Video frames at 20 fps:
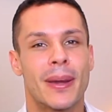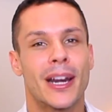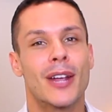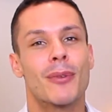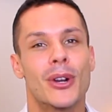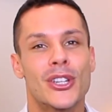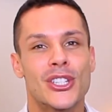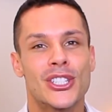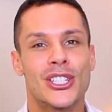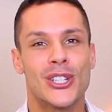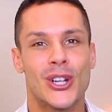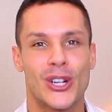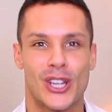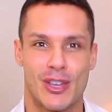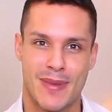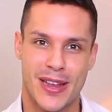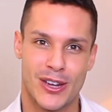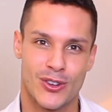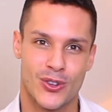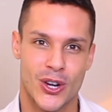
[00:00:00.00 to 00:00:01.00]
but I watched a
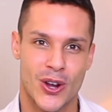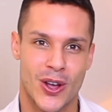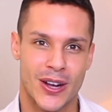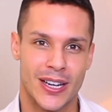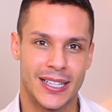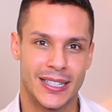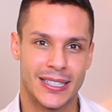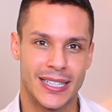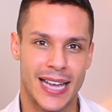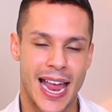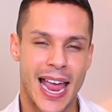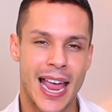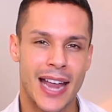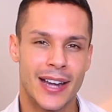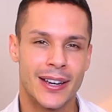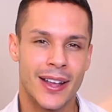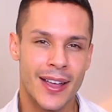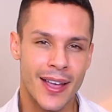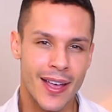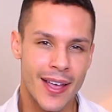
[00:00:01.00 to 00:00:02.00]
documentary on it, and